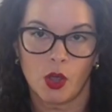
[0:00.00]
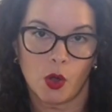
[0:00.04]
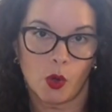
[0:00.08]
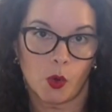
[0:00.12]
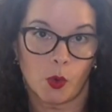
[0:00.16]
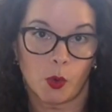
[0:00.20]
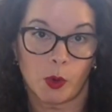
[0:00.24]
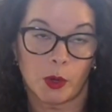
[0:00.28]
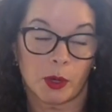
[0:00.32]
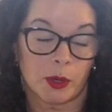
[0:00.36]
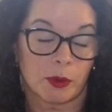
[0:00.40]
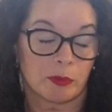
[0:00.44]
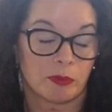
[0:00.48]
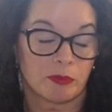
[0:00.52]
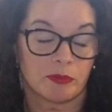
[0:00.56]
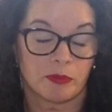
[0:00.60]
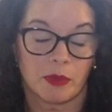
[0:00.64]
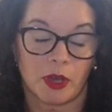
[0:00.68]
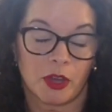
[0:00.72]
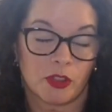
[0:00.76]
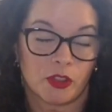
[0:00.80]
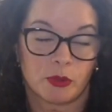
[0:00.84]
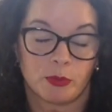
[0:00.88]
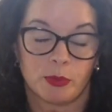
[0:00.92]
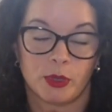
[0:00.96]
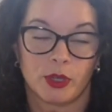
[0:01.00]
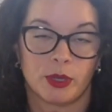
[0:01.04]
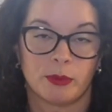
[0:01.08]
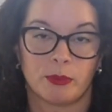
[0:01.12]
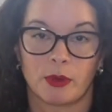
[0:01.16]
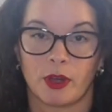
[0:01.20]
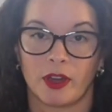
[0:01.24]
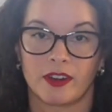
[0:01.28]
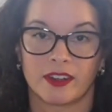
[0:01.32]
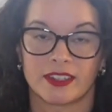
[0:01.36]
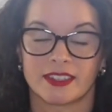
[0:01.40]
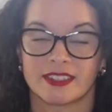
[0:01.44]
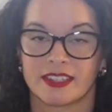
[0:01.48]
or other beauty
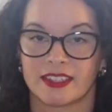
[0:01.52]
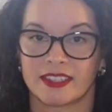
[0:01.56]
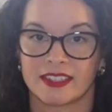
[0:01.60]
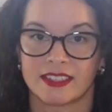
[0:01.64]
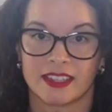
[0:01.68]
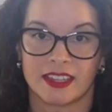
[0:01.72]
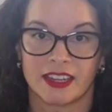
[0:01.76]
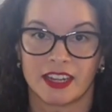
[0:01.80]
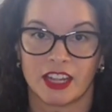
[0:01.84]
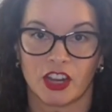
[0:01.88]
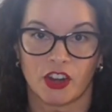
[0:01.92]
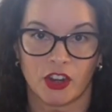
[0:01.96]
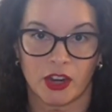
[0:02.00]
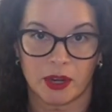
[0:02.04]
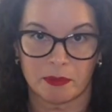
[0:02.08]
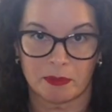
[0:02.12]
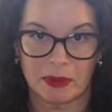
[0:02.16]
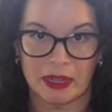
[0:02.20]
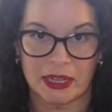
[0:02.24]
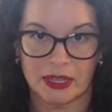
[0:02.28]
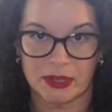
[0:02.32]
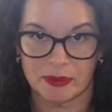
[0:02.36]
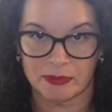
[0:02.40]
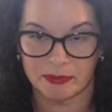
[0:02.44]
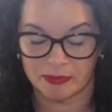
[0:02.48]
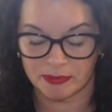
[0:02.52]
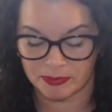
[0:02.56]
products like skincare and makeup.